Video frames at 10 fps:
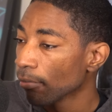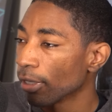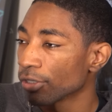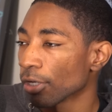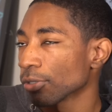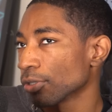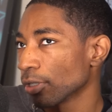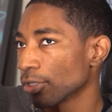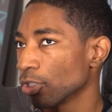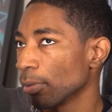But it's also
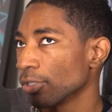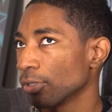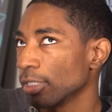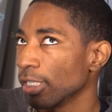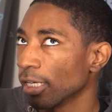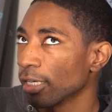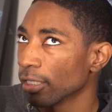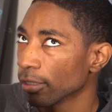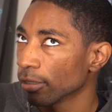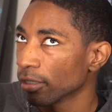still right. assuming that you can get it at